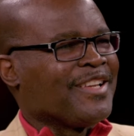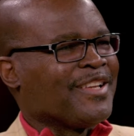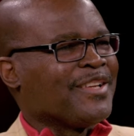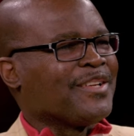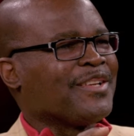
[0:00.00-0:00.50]
going
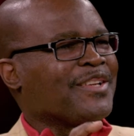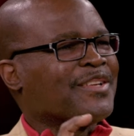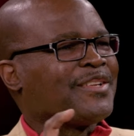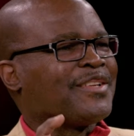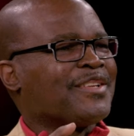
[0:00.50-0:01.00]
to be
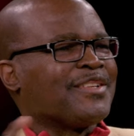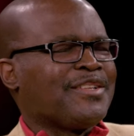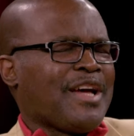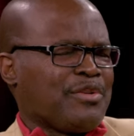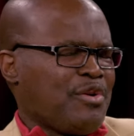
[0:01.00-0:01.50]
replicated.
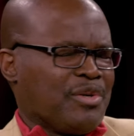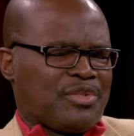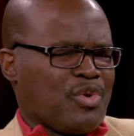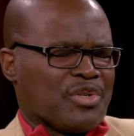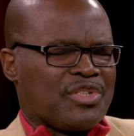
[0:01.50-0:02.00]
Yeah, no, it
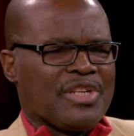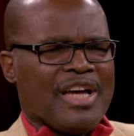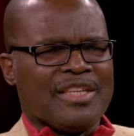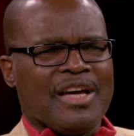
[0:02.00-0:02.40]
won't. Mm, and, mm.